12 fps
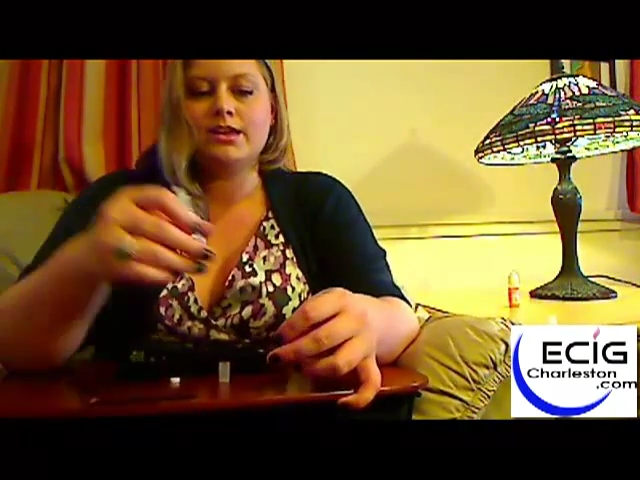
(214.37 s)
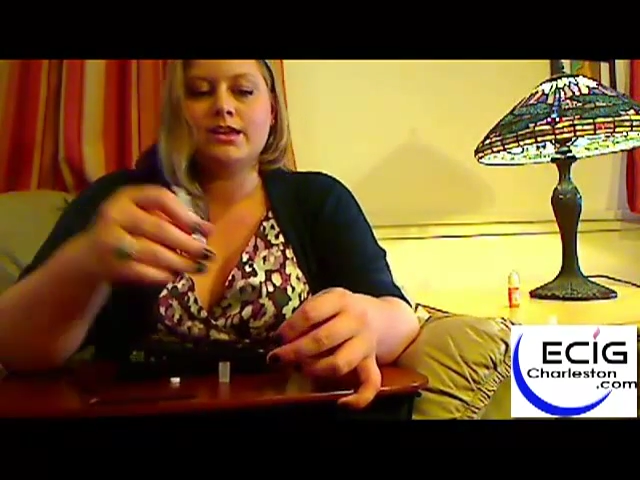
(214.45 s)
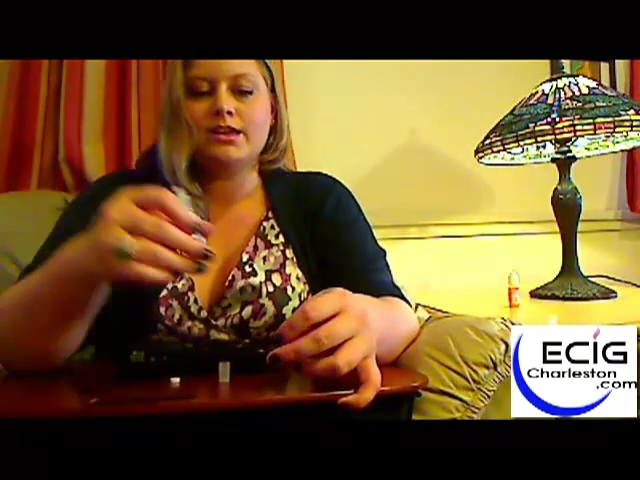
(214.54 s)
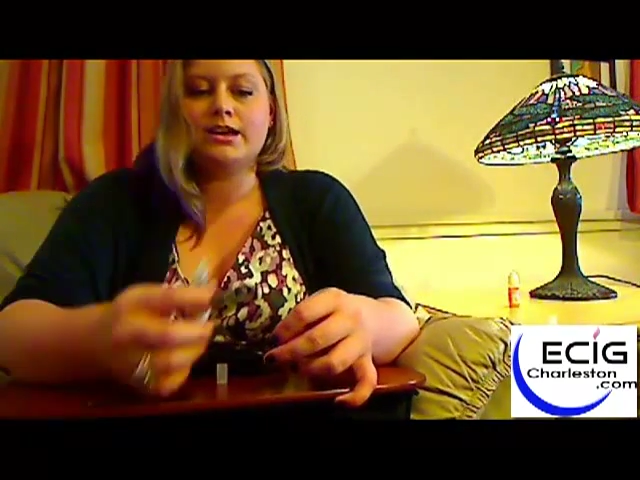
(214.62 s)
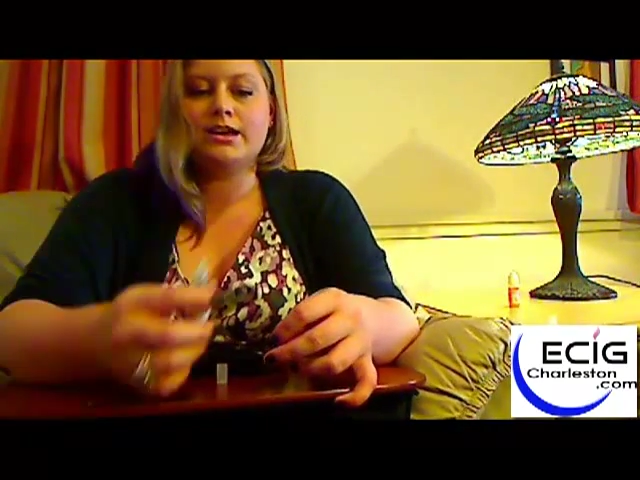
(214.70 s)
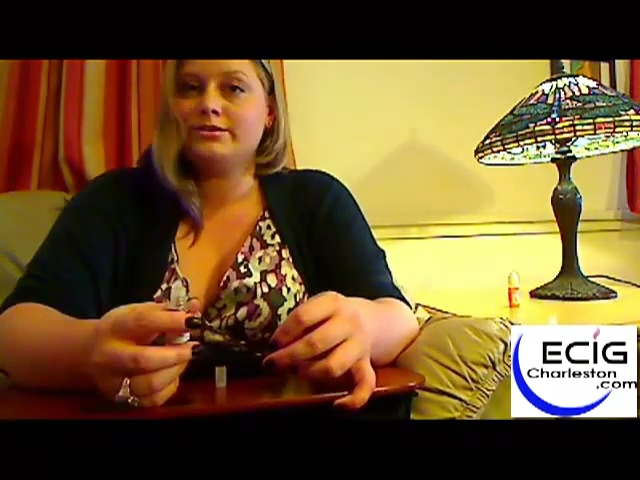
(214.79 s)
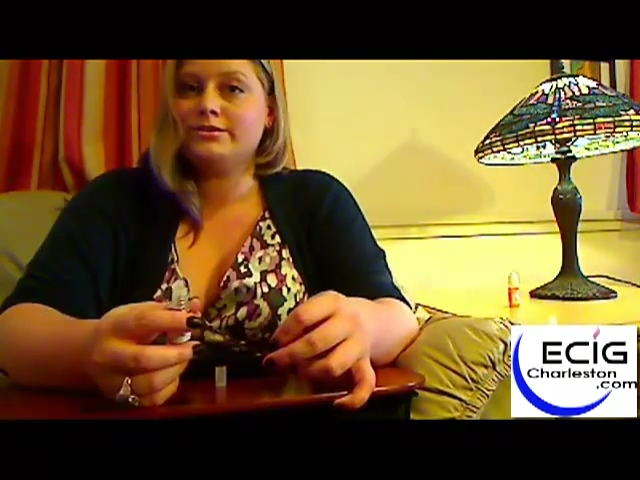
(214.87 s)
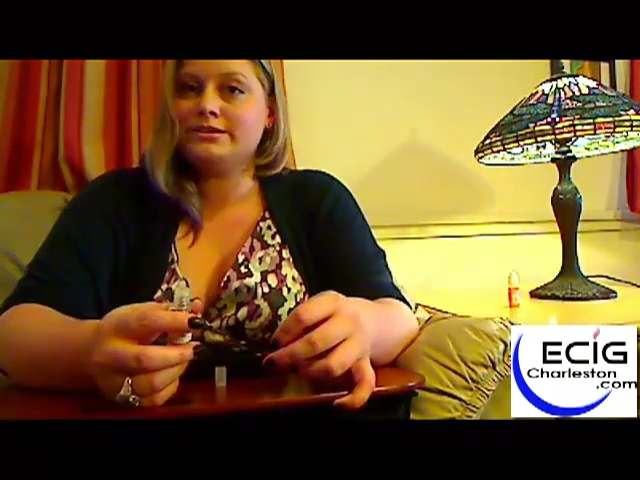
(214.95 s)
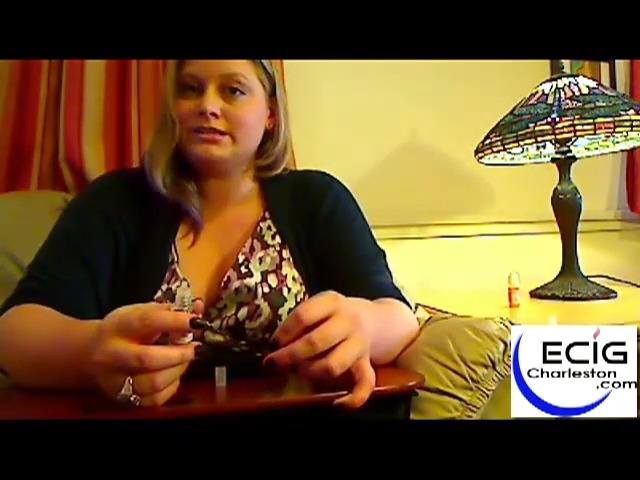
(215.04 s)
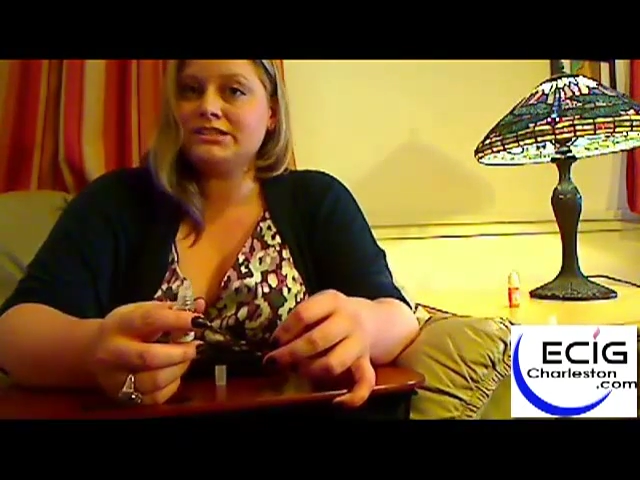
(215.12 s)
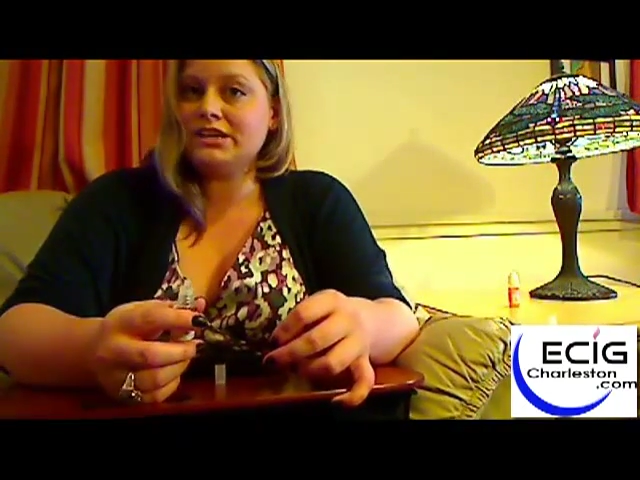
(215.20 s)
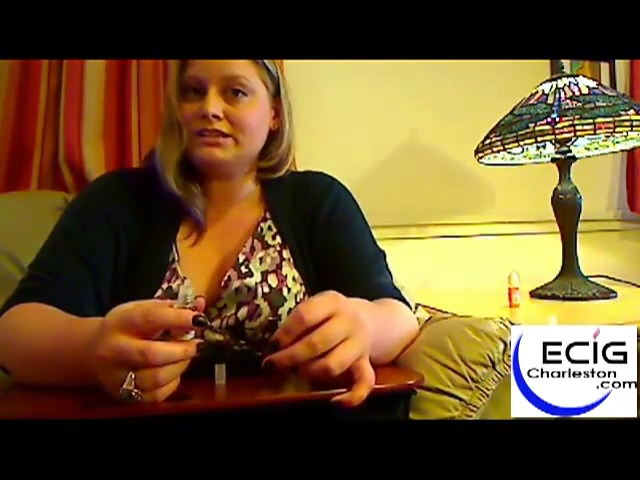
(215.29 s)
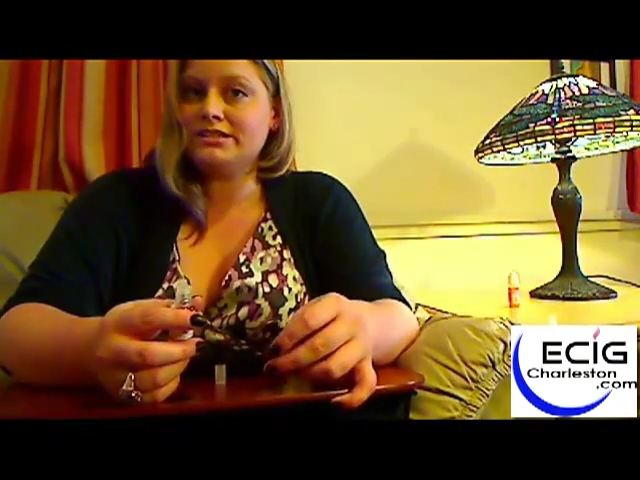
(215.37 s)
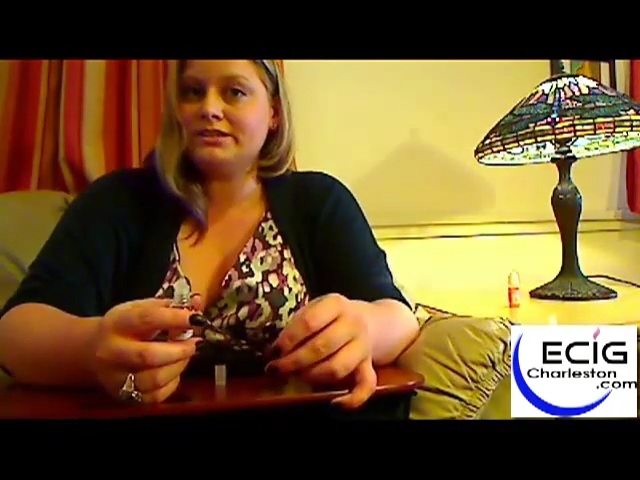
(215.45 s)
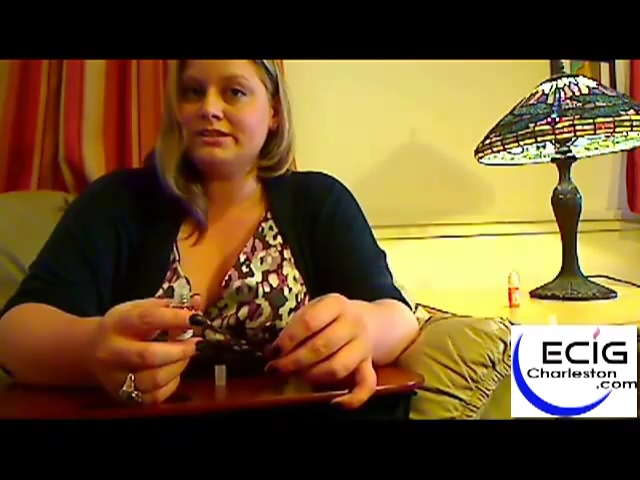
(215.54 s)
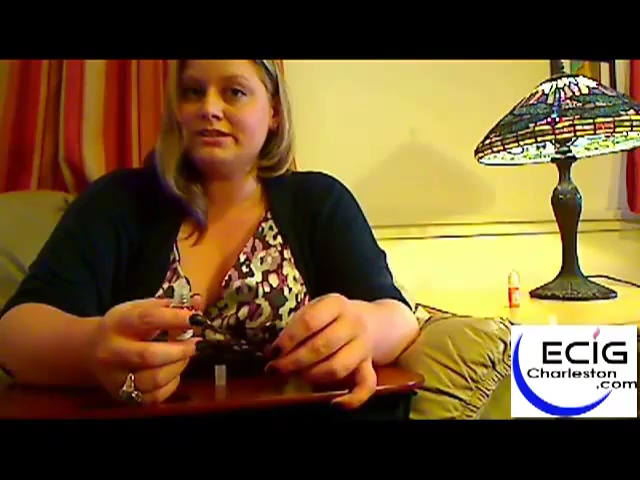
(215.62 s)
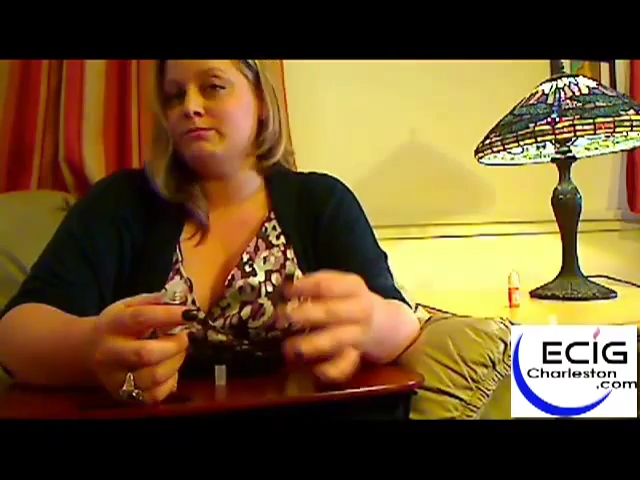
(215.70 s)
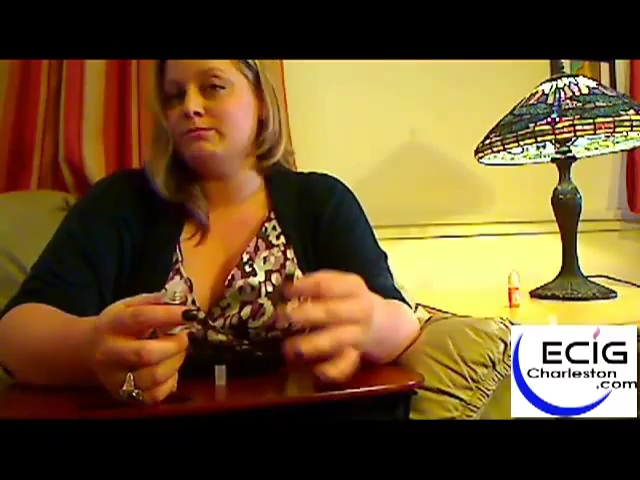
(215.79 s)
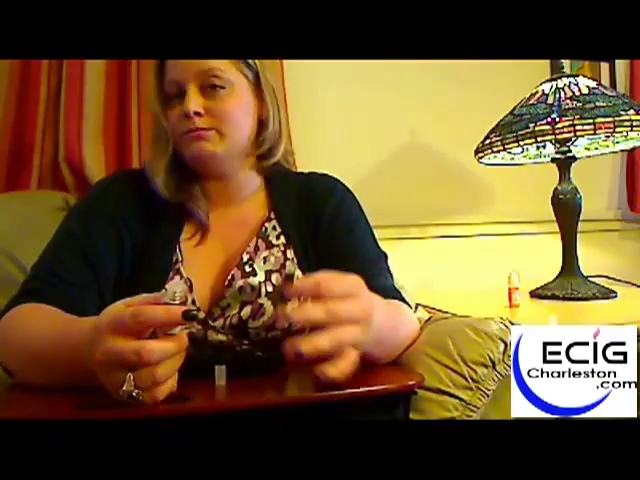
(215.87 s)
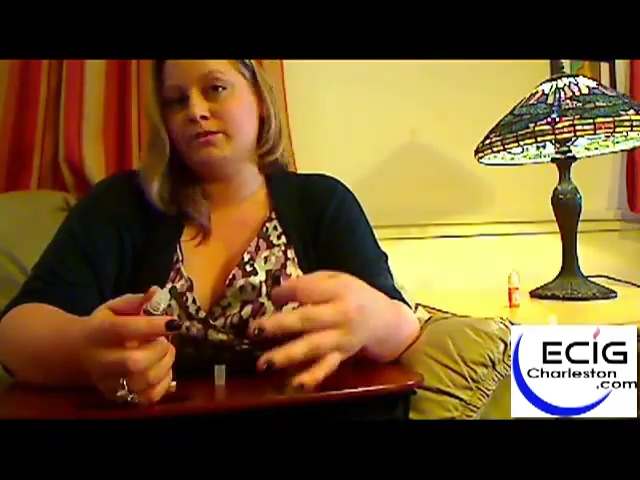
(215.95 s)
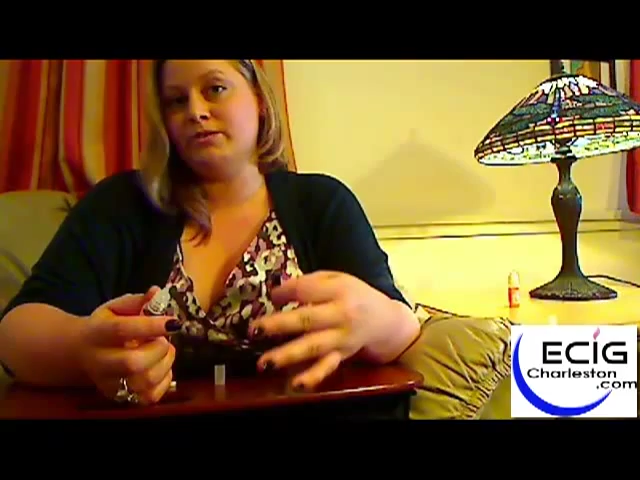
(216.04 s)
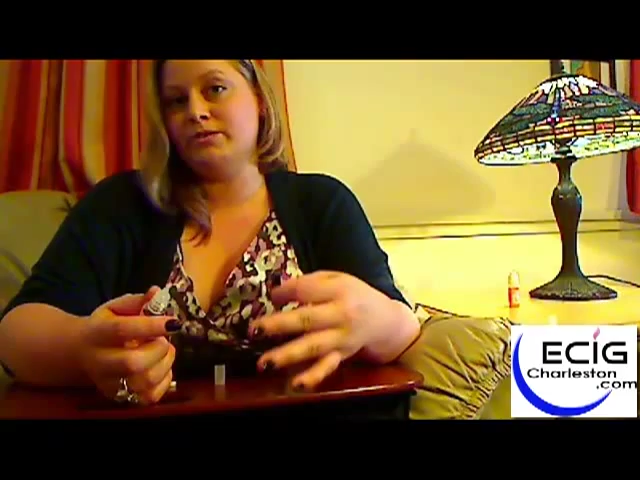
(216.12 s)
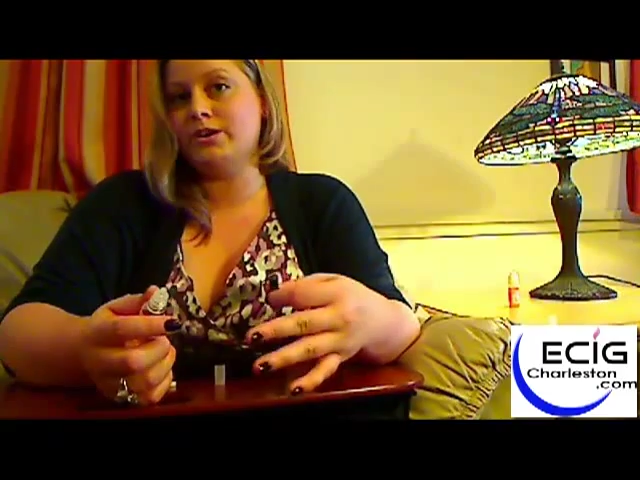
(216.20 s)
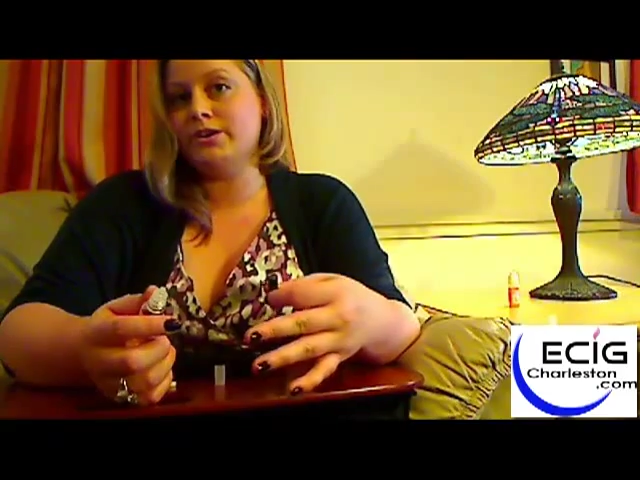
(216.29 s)
there is a chance that you can burn
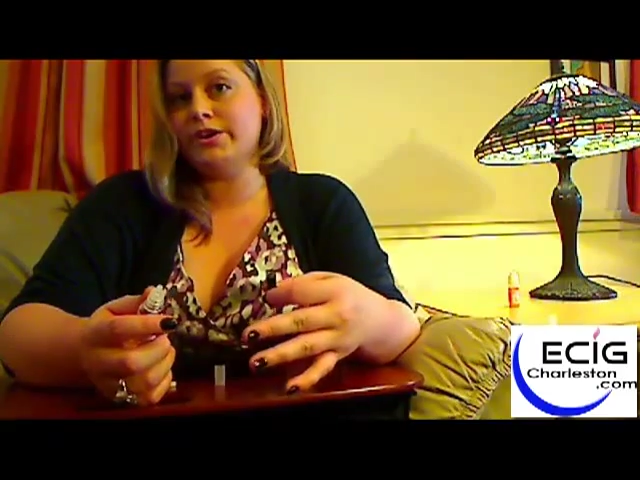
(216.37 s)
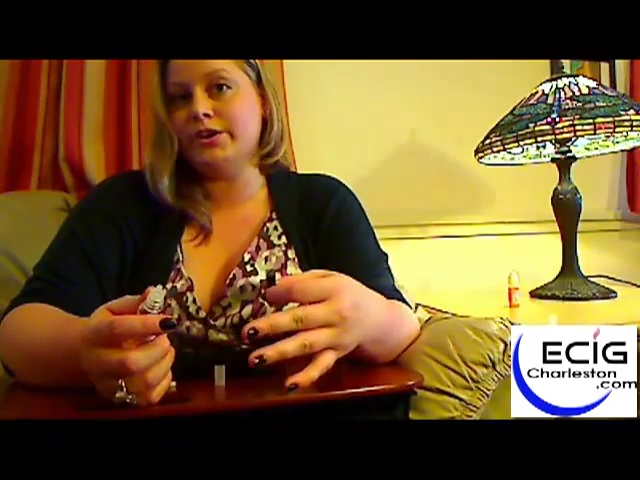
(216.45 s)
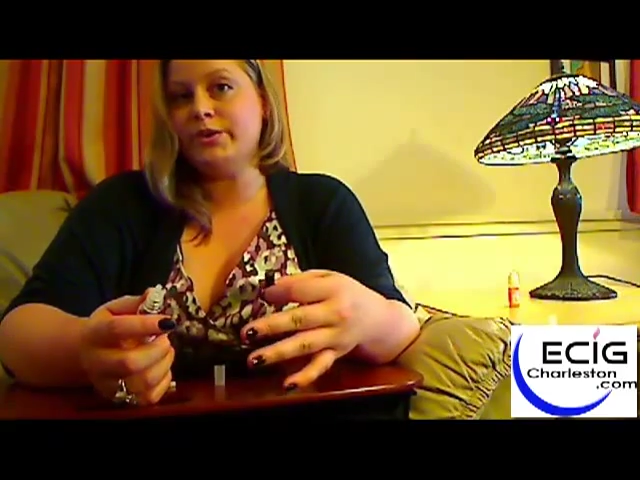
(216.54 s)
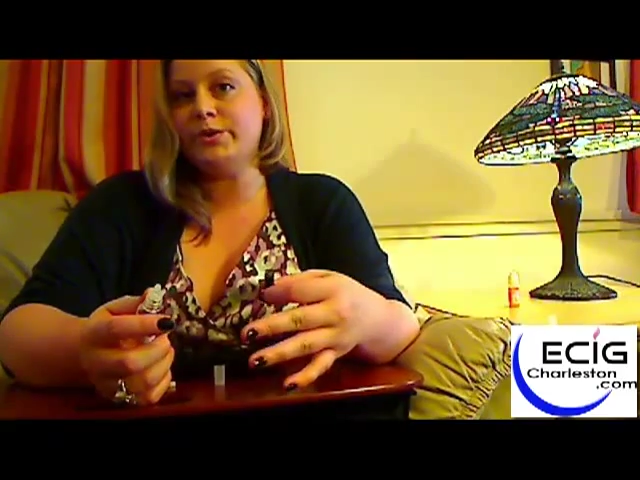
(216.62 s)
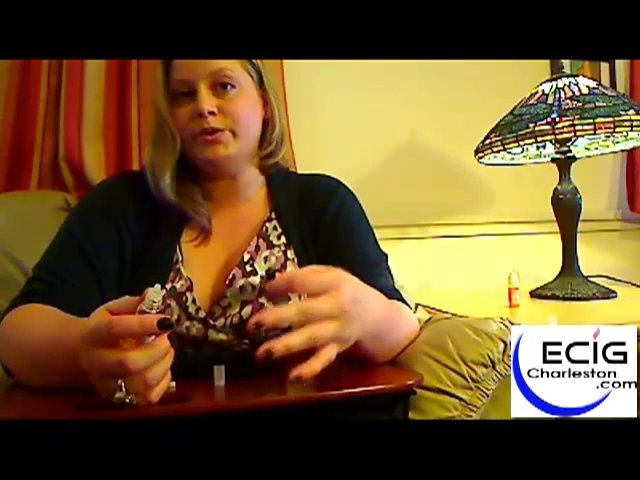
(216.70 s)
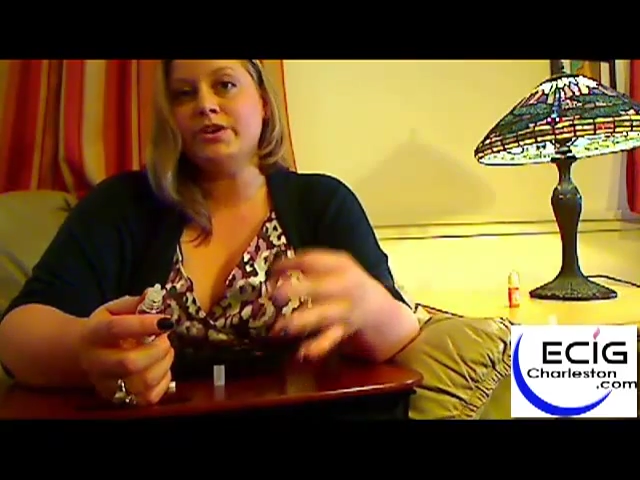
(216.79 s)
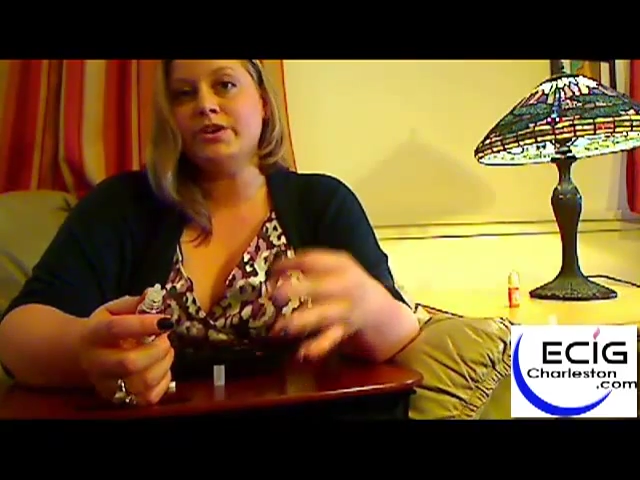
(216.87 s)
the carto.